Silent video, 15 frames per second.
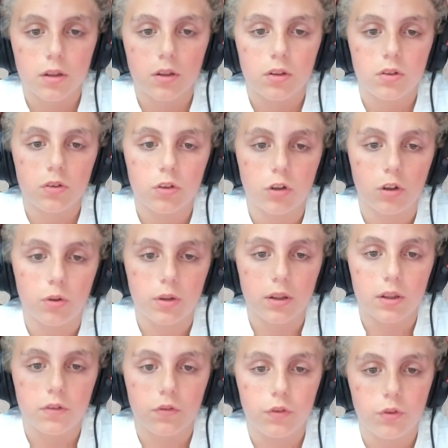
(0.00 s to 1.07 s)
So
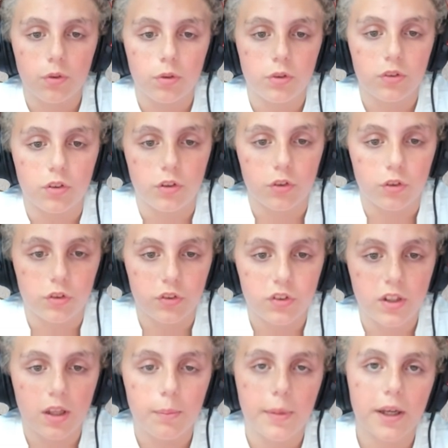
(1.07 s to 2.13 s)
if you're going to turn it on to
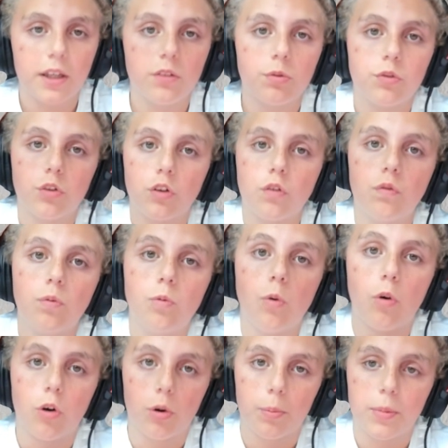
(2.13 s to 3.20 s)
standby, it will sort of
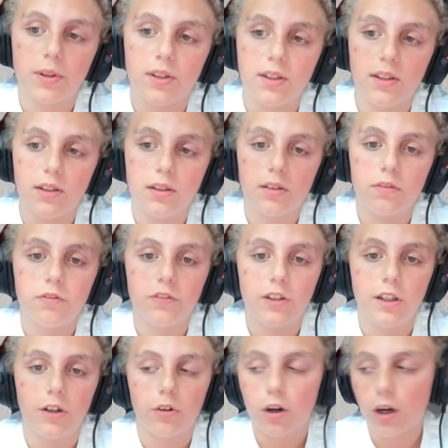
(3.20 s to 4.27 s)
warm the
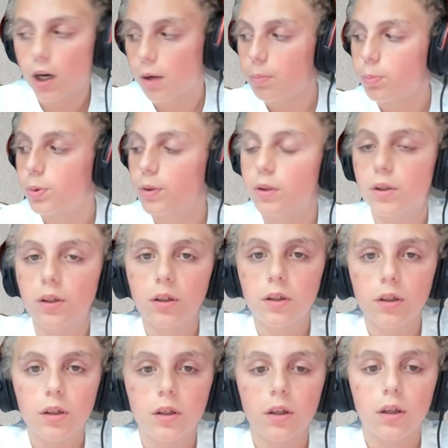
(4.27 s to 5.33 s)
FLIR up,
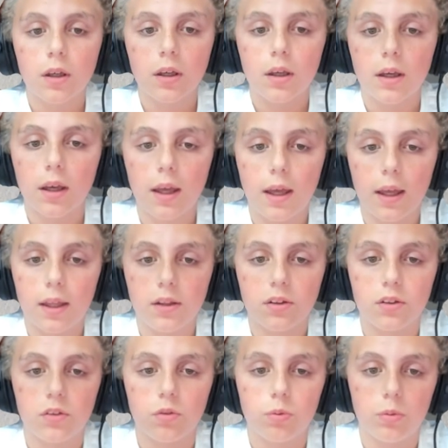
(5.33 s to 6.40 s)
and
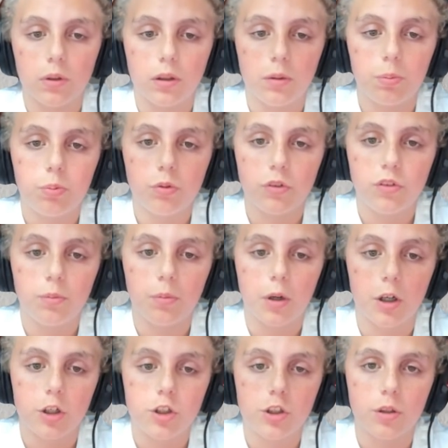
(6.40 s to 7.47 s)
it will pretty
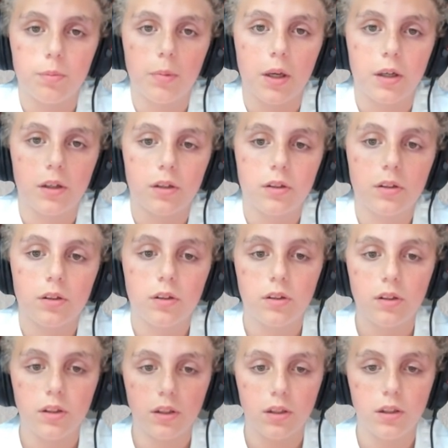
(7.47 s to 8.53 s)
much make
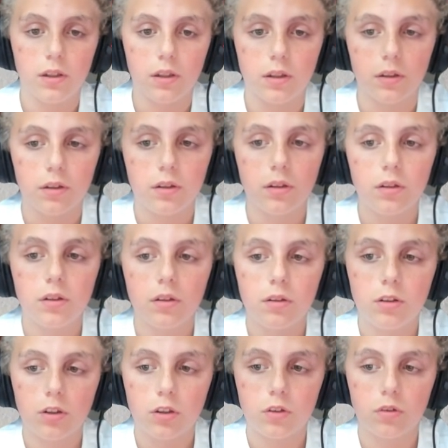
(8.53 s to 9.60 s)
the
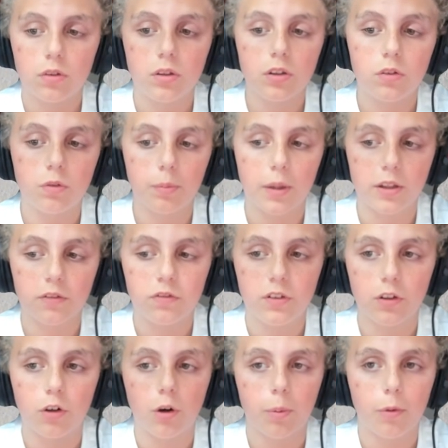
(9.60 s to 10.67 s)

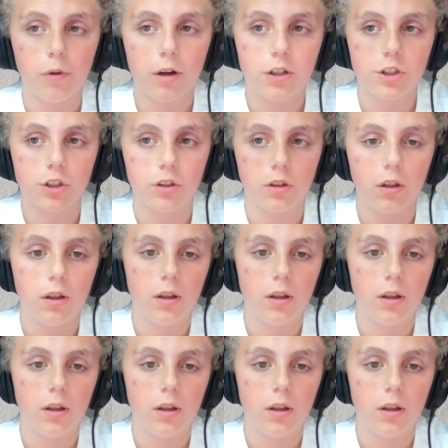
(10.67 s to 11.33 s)
FLIR operational.